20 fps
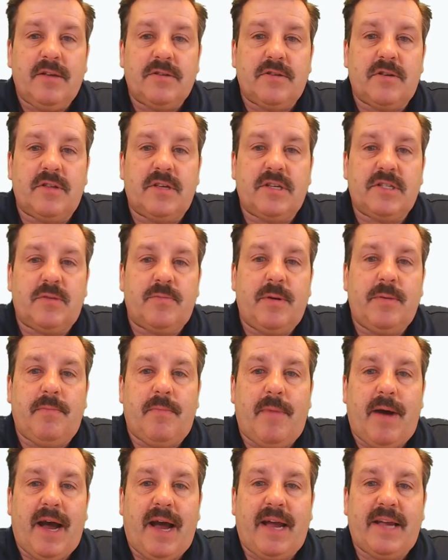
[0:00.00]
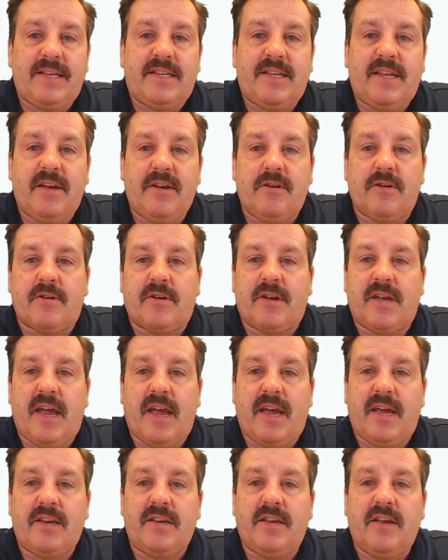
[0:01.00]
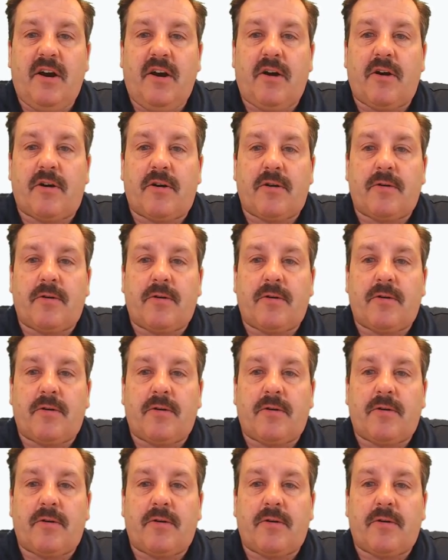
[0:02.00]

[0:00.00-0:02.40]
So this will be my Tinkercad car.